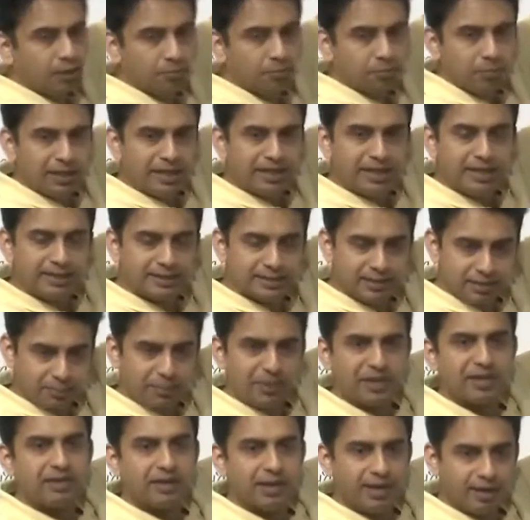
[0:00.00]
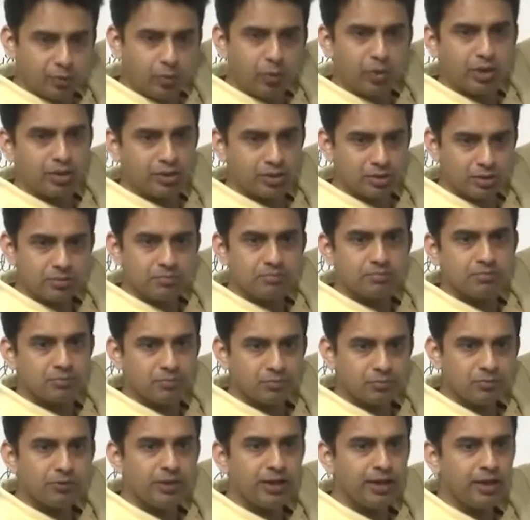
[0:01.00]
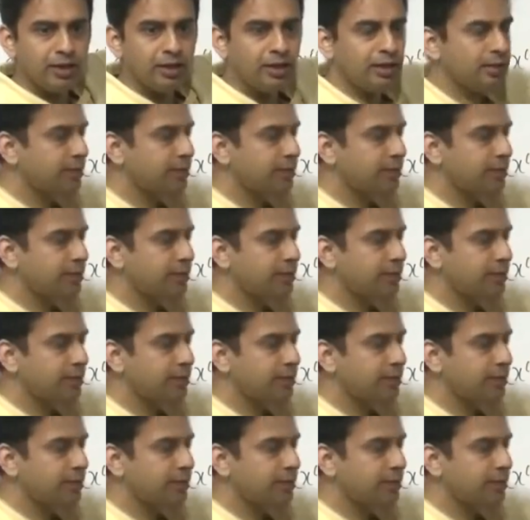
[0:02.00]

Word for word: completely separate networks, right?